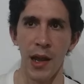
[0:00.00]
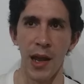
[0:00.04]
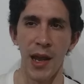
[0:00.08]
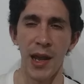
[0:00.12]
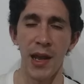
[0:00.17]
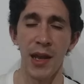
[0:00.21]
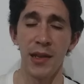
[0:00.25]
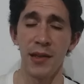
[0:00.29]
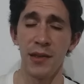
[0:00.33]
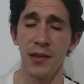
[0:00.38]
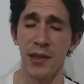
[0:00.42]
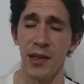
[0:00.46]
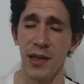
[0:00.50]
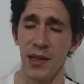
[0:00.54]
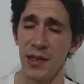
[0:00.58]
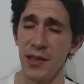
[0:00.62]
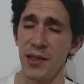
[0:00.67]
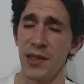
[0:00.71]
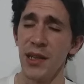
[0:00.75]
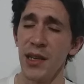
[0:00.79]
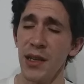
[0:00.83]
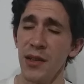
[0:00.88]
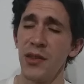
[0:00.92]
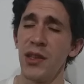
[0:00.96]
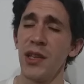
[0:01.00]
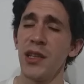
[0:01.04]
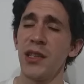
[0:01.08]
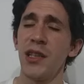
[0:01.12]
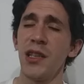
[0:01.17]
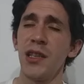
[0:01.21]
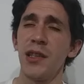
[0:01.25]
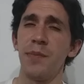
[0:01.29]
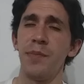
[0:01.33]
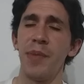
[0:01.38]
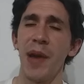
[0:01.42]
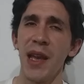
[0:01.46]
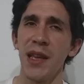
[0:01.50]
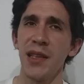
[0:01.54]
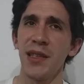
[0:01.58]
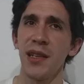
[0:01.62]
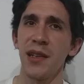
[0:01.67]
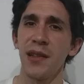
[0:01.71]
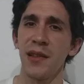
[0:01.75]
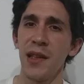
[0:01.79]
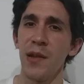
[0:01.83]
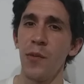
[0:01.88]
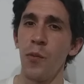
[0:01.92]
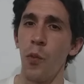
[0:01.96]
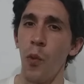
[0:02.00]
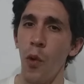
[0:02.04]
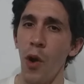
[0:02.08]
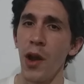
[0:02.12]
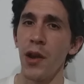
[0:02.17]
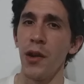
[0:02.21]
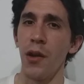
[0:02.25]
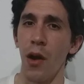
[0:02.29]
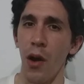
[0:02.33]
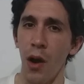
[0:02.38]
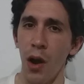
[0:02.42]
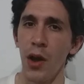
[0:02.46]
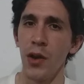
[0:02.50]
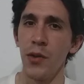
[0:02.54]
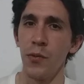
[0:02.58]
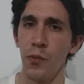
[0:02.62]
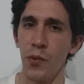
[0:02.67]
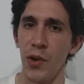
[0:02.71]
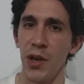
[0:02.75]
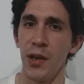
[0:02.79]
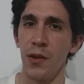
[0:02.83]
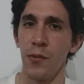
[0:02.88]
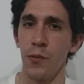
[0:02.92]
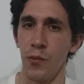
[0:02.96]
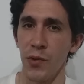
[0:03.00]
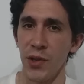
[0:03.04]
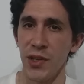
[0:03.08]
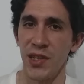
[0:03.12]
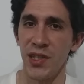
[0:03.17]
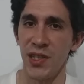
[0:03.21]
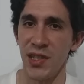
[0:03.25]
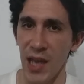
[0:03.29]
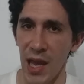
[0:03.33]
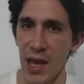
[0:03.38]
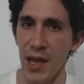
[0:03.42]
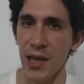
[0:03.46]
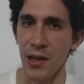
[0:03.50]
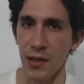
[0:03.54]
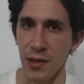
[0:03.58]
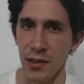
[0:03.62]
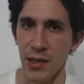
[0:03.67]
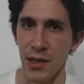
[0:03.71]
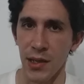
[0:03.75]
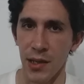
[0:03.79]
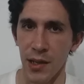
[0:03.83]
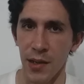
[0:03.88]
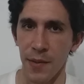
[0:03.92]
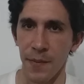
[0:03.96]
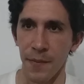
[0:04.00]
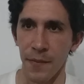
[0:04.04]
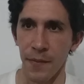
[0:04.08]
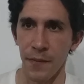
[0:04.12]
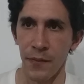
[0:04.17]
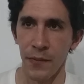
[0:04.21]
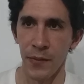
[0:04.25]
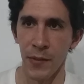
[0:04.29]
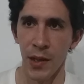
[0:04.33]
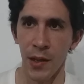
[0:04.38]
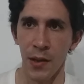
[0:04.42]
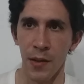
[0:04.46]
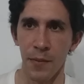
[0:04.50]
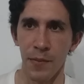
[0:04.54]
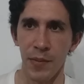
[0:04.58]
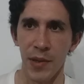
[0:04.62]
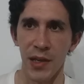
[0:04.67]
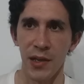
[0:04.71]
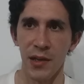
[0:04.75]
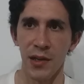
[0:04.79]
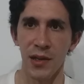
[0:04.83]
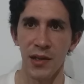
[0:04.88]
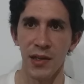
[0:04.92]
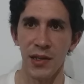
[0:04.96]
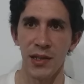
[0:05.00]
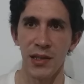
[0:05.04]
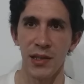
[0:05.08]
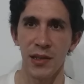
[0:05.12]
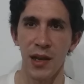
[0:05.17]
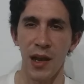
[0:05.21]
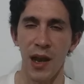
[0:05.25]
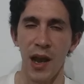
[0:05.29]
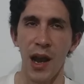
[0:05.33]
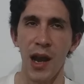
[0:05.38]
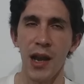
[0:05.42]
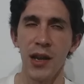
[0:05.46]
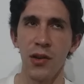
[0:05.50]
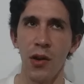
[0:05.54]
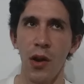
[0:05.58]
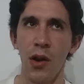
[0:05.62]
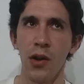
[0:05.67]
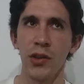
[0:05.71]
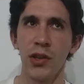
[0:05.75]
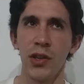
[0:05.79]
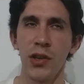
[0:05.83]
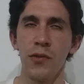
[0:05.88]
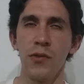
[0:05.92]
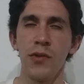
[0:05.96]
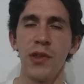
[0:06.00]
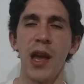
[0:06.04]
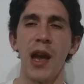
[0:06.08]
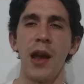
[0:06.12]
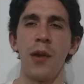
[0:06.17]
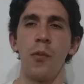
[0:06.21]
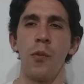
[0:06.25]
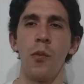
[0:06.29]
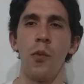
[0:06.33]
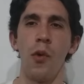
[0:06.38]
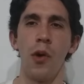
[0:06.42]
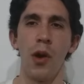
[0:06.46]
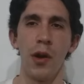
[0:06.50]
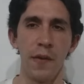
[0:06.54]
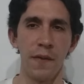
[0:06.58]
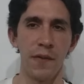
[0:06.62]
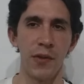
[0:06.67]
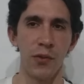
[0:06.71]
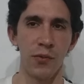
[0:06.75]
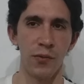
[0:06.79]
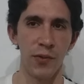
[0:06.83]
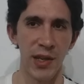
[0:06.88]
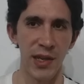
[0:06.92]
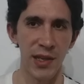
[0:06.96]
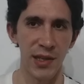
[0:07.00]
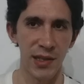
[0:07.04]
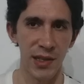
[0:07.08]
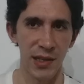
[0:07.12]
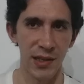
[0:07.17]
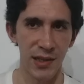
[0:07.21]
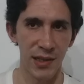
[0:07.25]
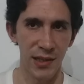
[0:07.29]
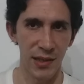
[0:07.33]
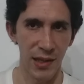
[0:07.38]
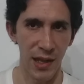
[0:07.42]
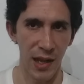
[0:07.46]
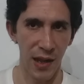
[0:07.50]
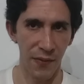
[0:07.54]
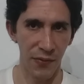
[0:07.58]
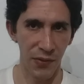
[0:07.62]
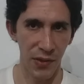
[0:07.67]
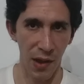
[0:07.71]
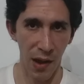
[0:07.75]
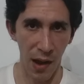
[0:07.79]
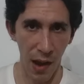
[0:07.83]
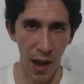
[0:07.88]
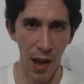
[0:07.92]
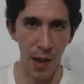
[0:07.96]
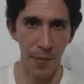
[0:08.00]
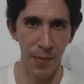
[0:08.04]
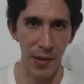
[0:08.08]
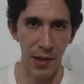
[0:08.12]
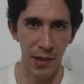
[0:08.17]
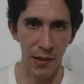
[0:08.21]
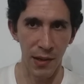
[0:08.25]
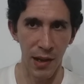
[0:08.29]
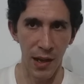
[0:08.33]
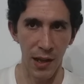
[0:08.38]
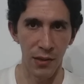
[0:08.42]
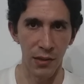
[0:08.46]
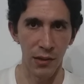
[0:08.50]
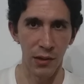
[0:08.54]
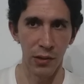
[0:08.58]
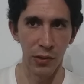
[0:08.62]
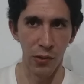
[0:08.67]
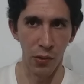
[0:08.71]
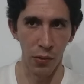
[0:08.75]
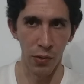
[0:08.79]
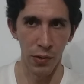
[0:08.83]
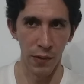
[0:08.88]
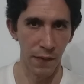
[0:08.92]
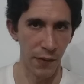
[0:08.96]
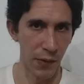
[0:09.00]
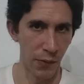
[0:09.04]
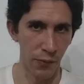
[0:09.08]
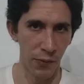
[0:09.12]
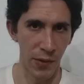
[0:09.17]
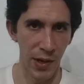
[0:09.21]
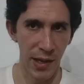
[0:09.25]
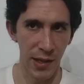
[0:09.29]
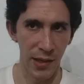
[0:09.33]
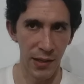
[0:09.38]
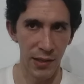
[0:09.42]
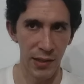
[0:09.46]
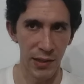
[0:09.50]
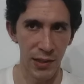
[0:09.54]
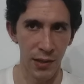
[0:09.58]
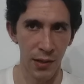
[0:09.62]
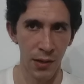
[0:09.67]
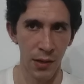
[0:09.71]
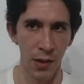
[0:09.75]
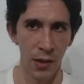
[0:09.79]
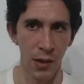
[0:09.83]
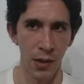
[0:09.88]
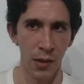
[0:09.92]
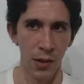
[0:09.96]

And indeed, this is basically what Unwin was saying to him, because I'd argue that one of the reasons that The Hobbit and The Lord of the Rings